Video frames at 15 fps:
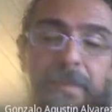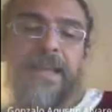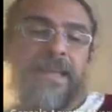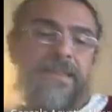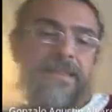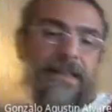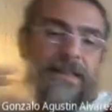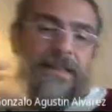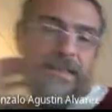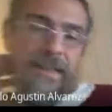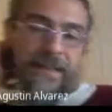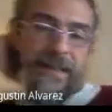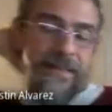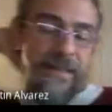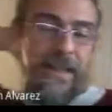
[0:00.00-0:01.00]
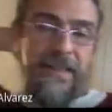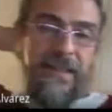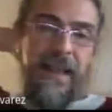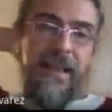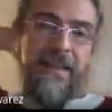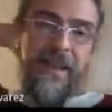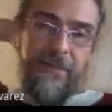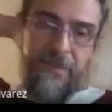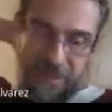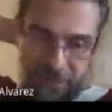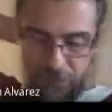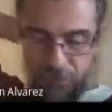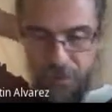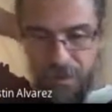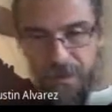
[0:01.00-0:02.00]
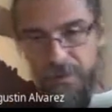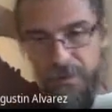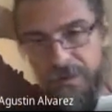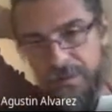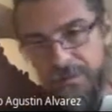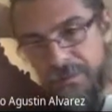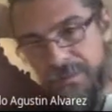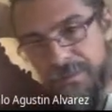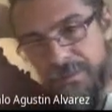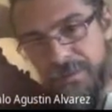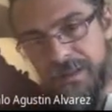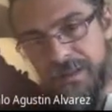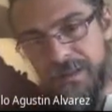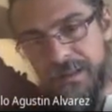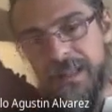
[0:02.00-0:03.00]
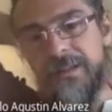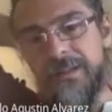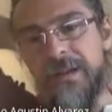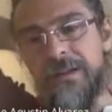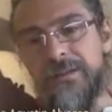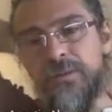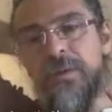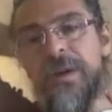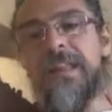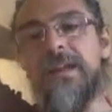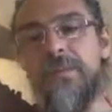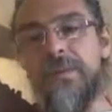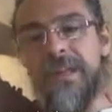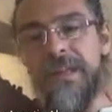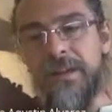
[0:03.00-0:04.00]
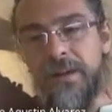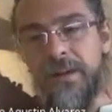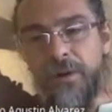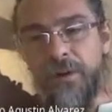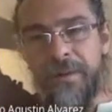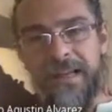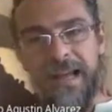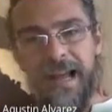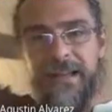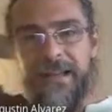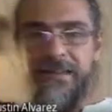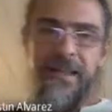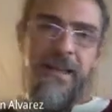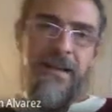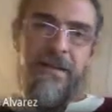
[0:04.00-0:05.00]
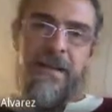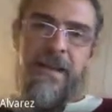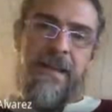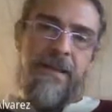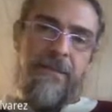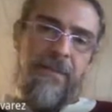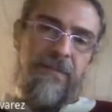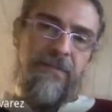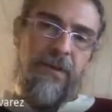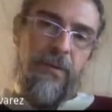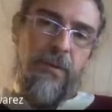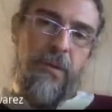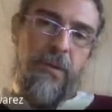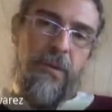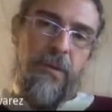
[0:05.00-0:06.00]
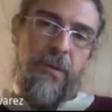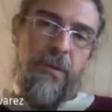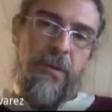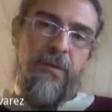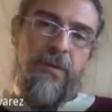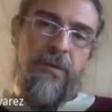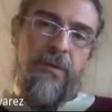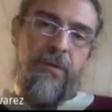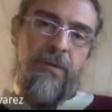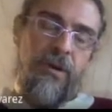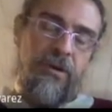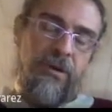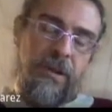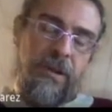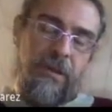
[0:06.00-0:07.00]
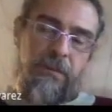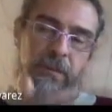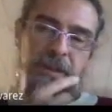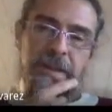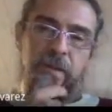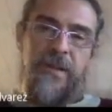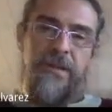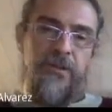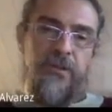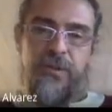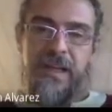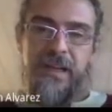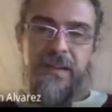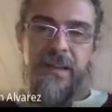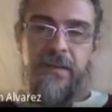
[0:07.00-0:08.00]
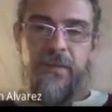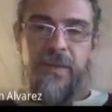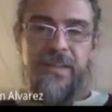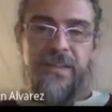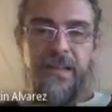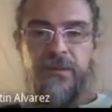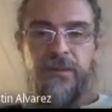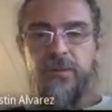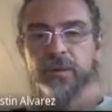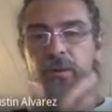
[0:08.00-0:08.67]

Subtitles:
interesting, that this is something that we did together with Robin Kaiser. Before we were working with Dieter Suter, and then we started to